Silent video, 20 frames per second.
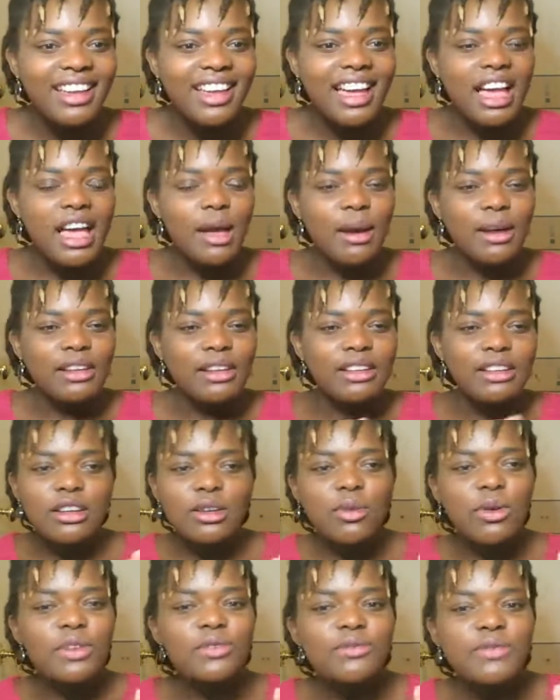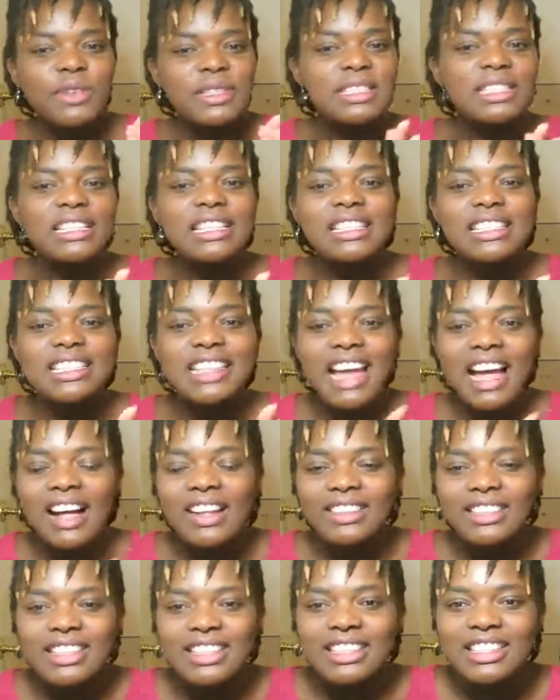I know no one physically
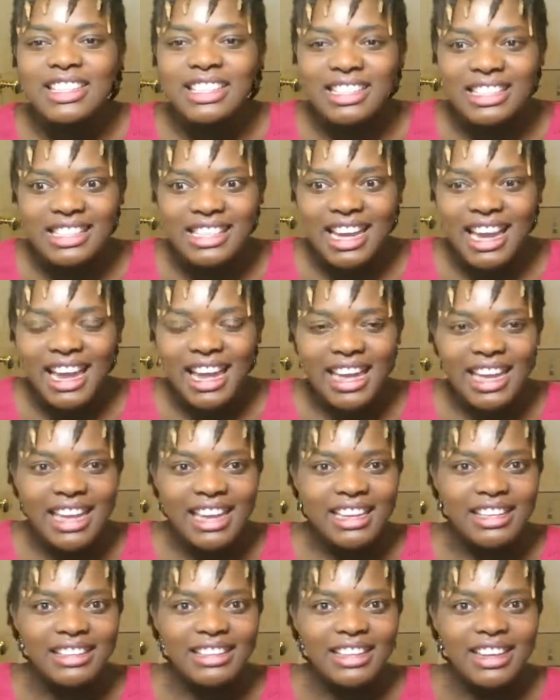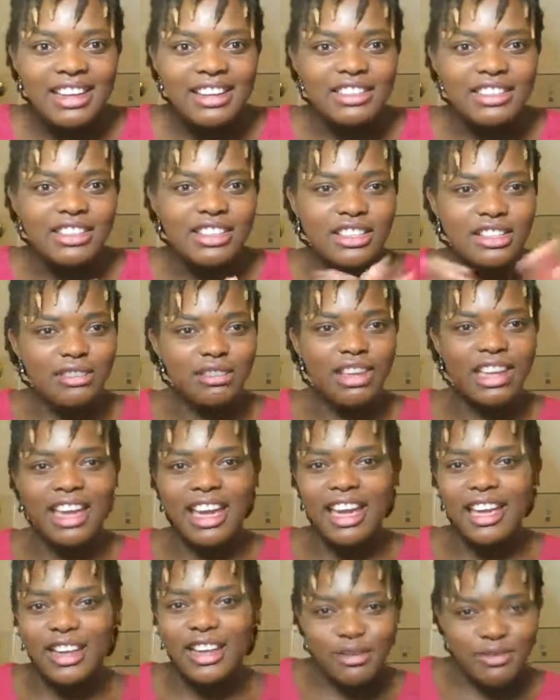dialed in today, and to
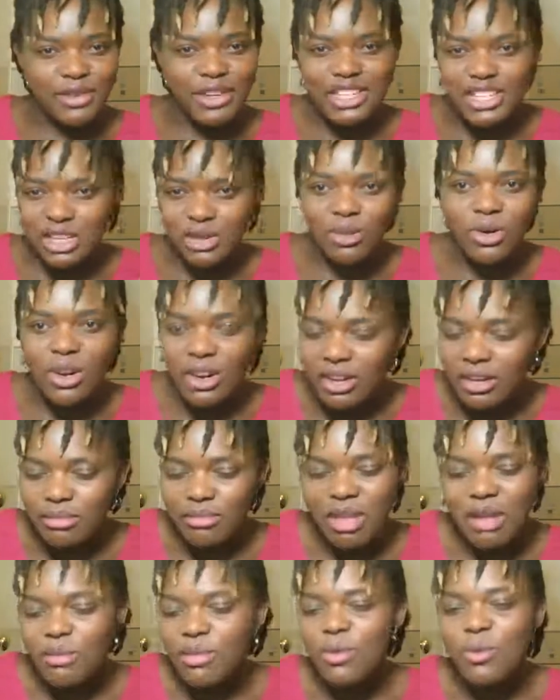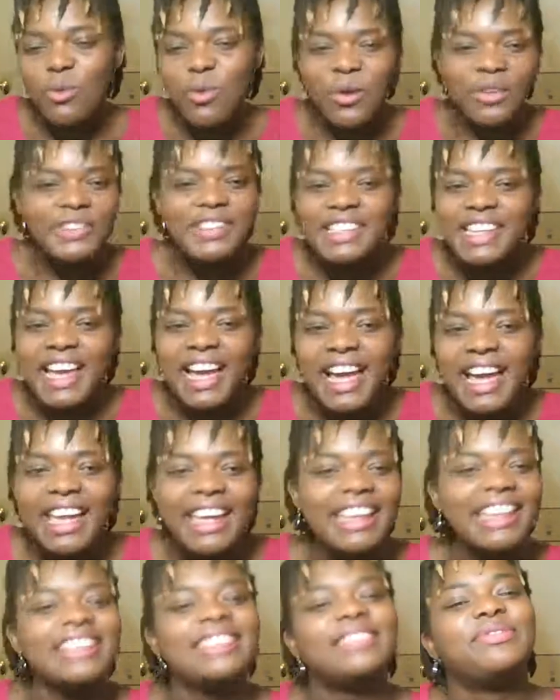get your video on, maybe one
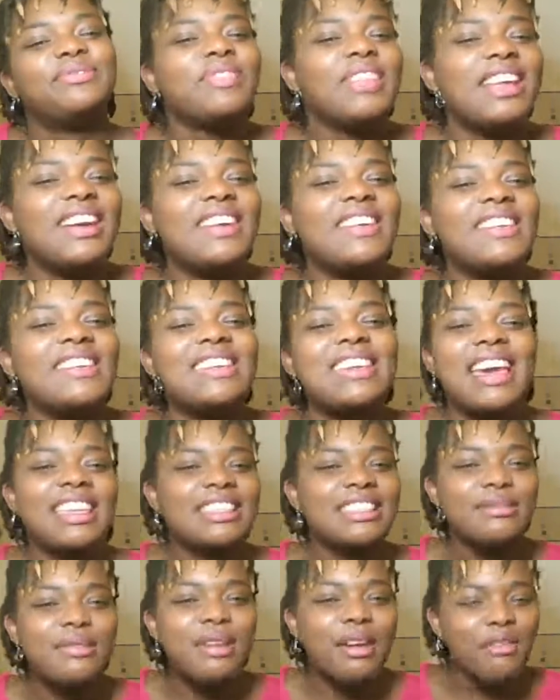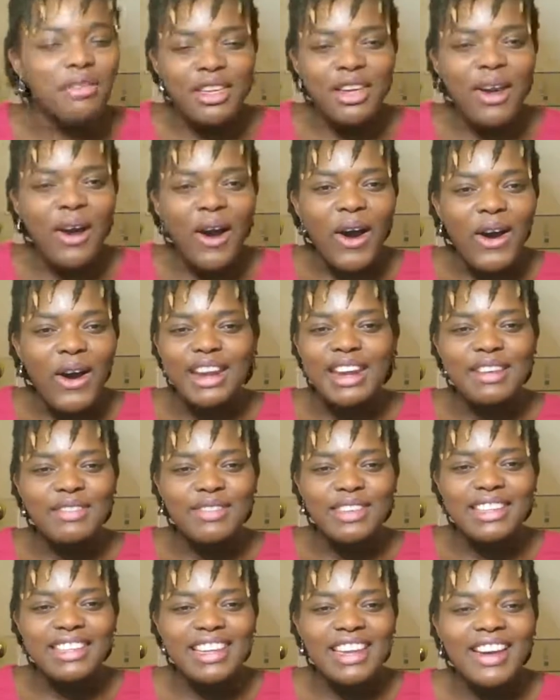day, or get some of you on a
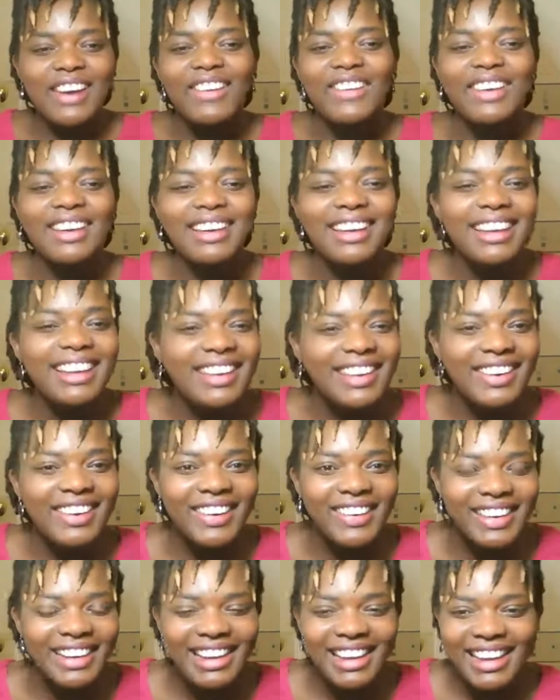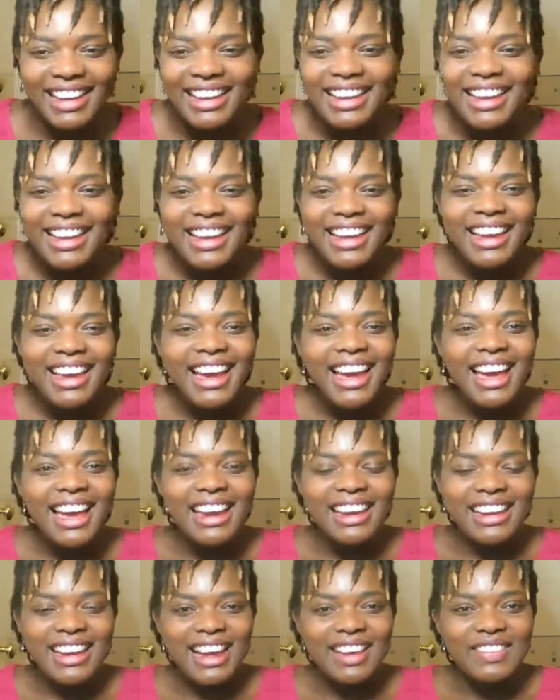video, call in
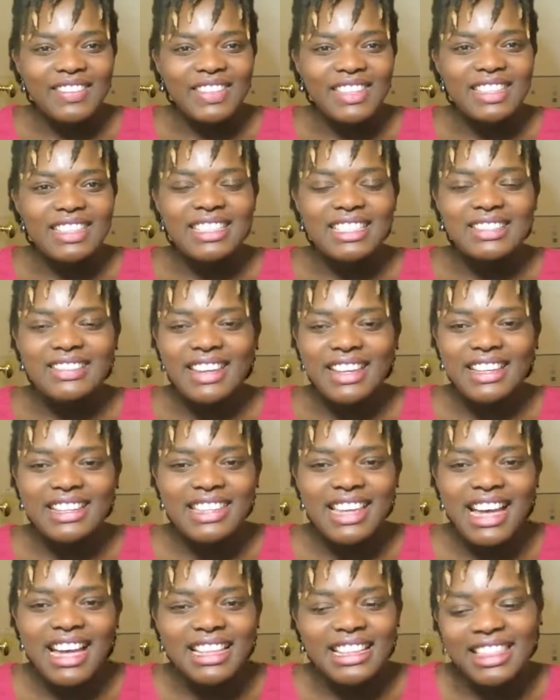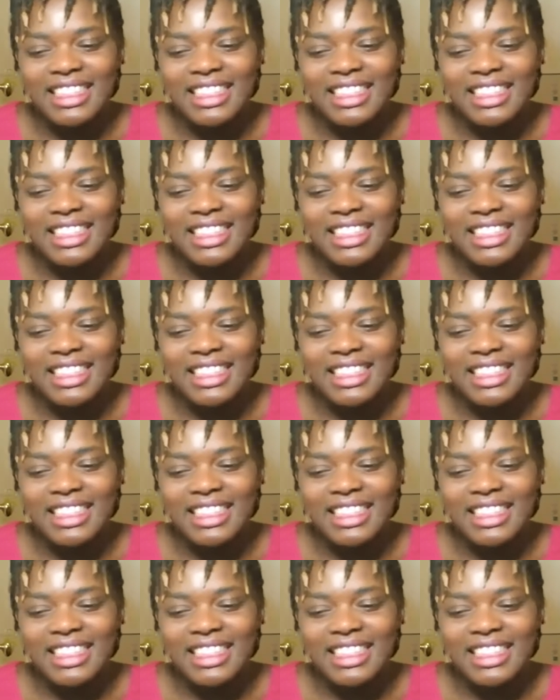and have a two-way chat. I